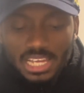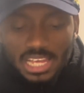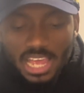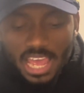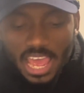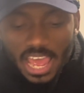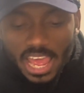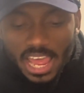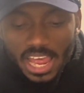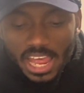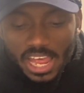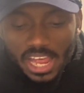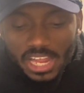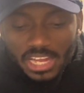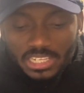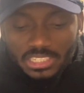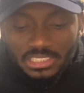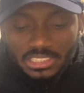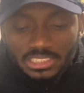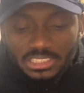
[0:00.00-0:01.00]

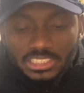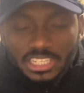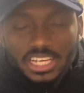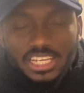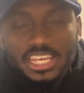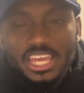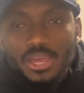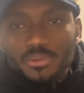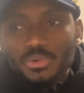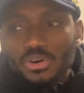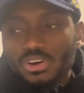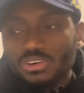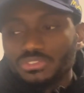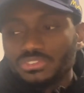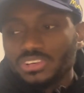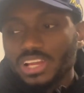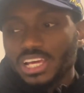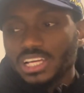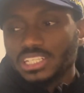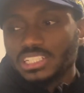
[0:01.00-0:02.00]
And they came off
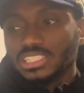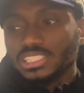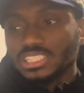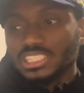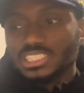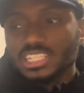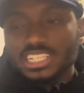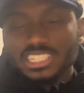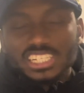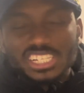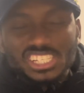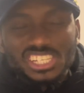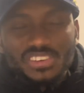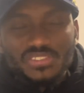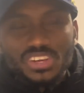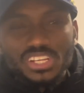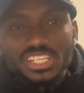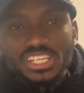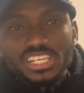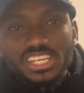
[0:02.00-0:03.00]
like in this, I think,
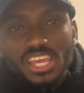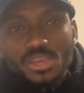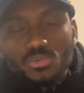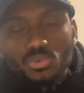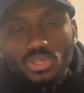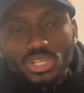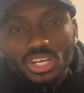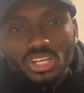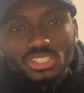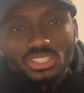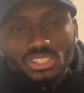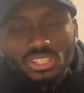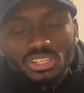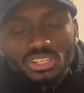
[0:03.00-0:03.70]
17 game without